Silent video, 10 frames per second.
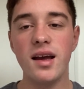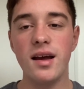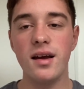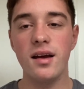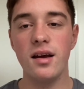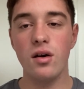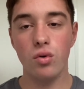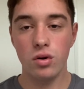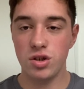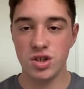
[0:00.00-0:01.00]

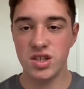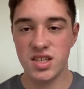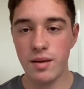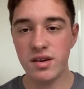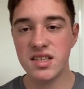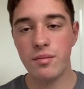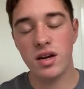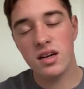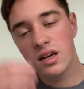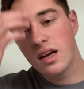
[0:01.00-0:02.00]
or just the same
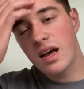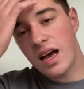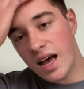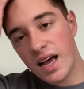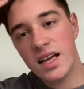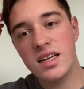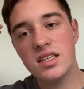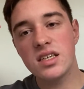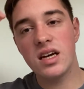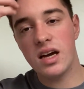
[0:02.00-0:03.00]
examiner,
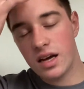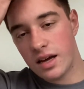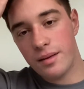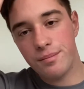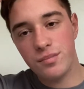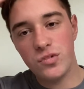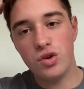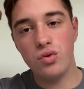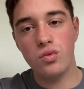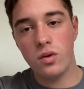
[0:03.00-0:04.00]
and
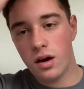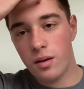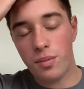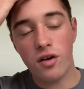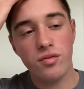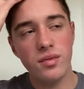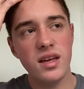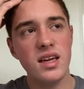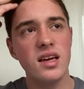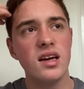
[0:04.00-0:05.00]
you apart from
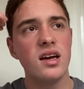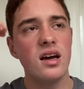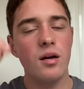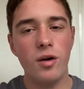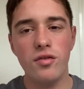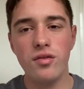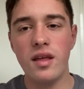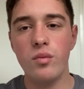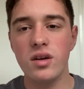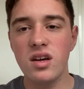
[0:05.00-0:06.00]

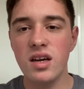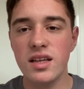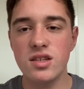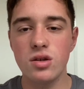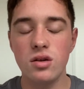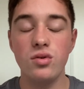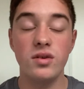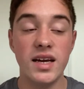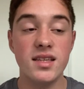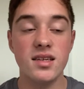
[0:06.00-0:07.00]
that, you
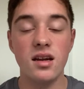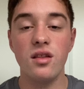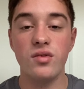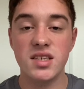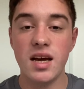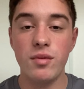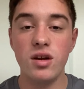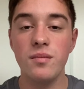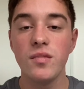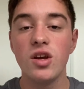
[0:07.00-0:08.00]
get another
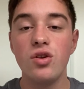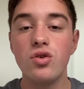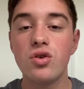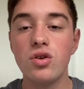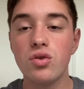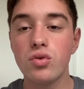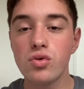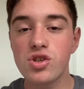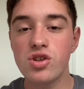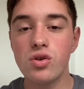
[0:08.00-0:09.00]
examiner. You can
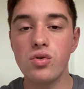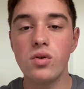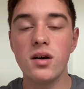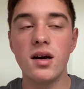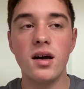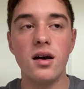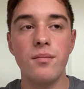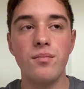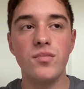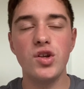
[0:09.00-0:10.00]
also
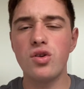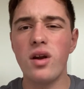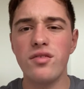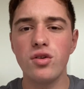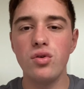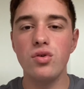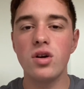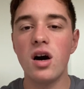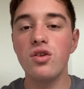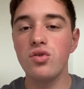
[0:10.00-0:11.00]
you
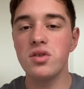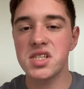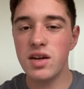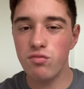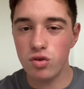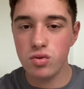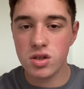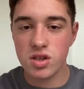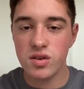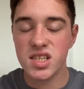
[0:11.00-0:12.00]
can't do the same
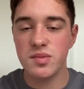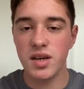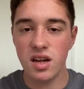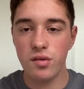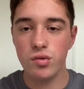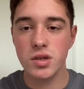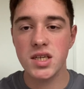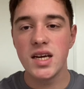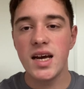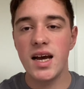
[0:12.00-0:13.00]
route, so it has to be another route,
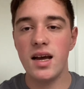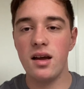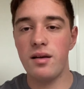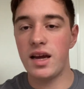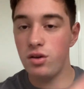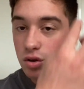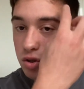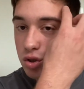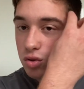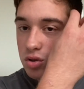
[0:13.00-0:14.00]
and you can
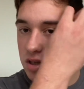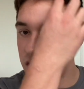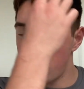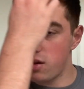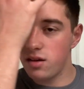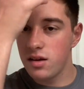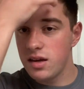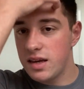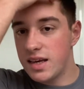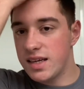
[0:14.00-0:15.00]
choose another
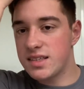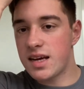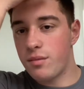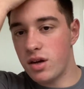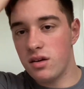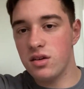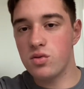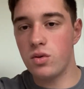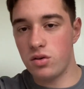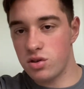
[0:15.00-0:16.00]
examiner
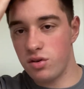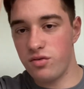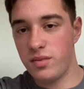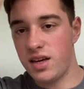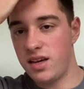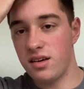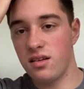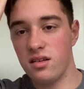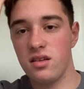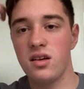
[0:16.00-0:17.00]
as well. Sorry for my hair,
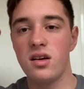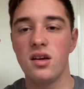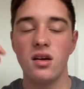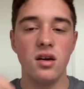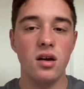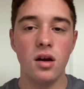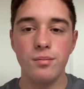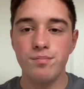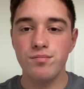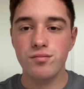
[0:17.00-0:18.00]
guys.
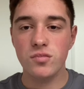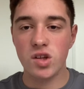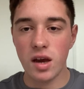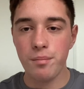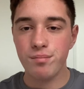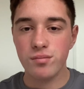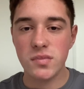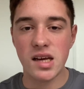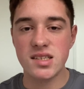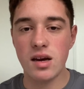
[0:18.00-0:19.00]
Okay,
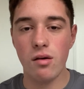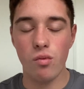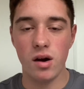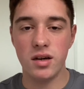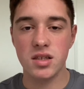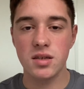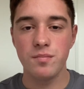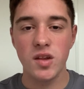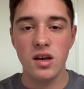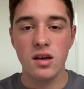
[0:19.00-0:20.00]
that's how it works,
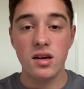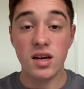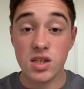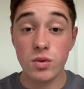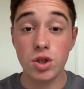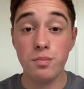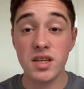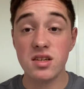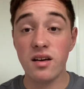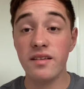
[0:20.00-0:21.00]
guys. I wish you
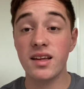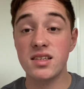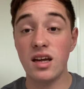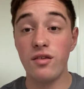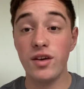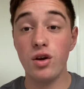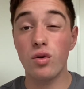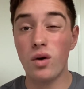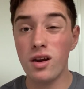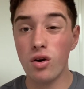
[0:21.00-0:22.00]
best of luck. That's the end of the video.
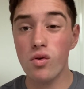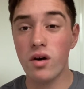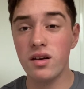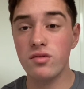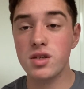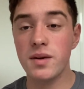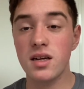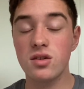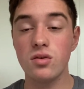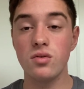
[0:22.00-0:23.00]
Quite a long one in
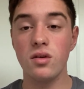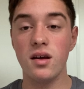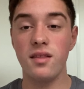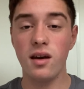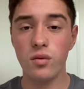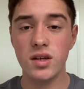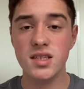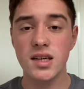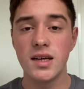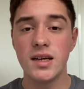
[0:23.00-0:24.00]
respect to the other ones.